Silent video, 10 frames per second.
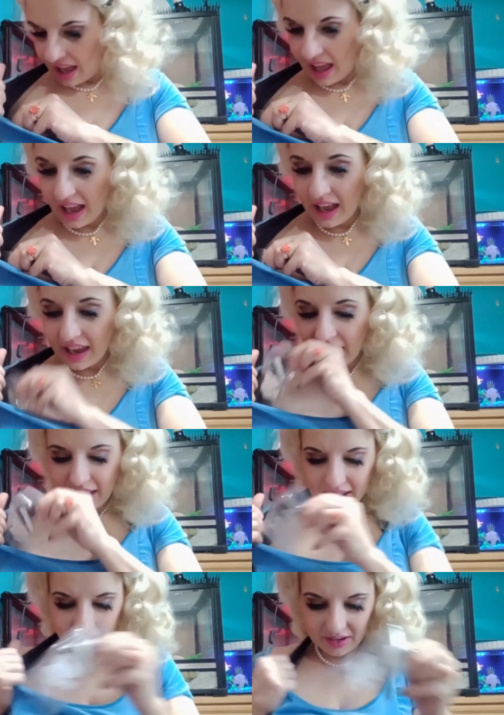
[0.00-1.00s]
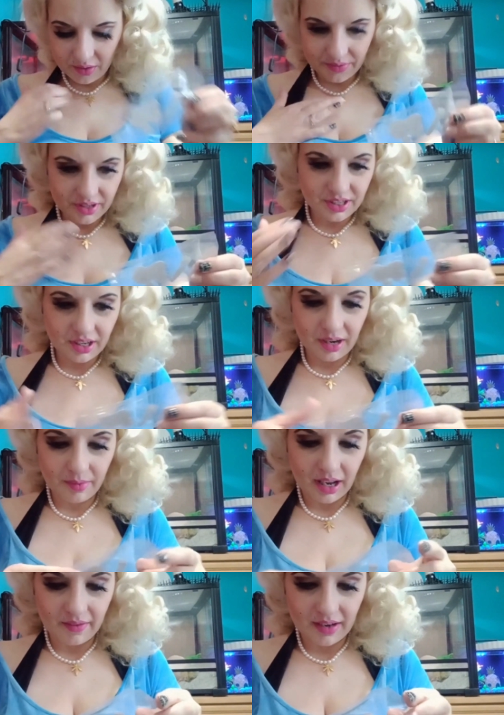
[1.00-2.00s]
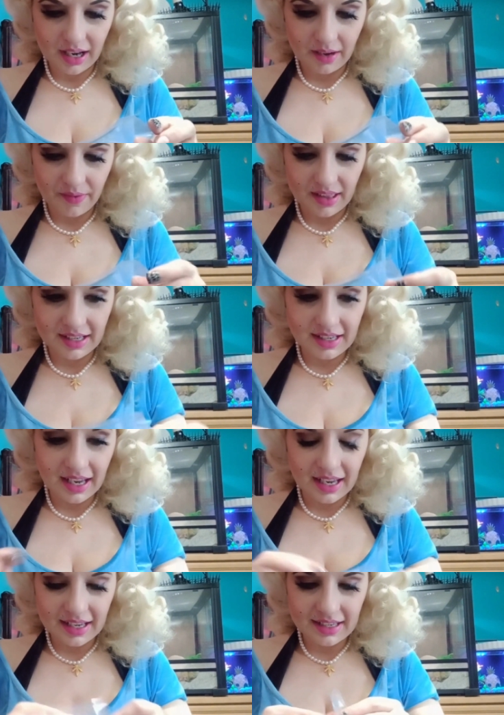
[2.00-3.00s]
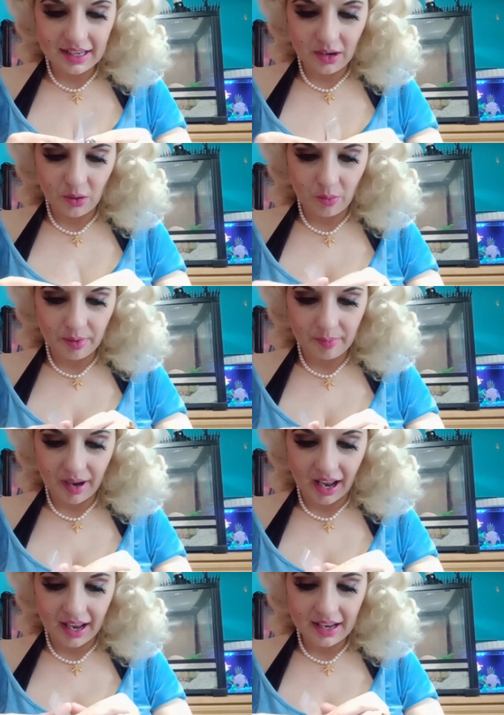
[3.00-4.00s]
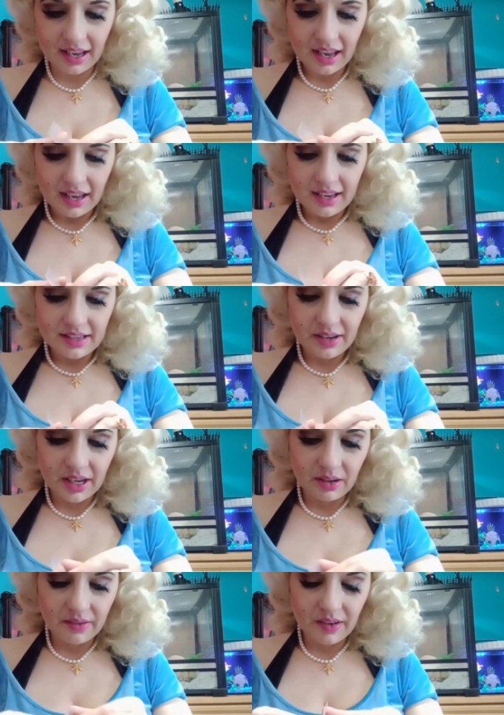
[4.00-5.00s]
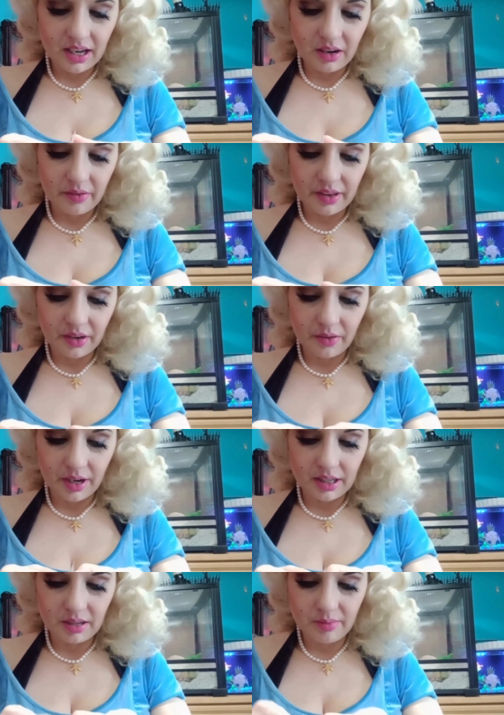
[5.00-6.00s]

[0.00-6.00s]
I know for sure I won't have enough, and this is an open pack. So I don't even know if they're going to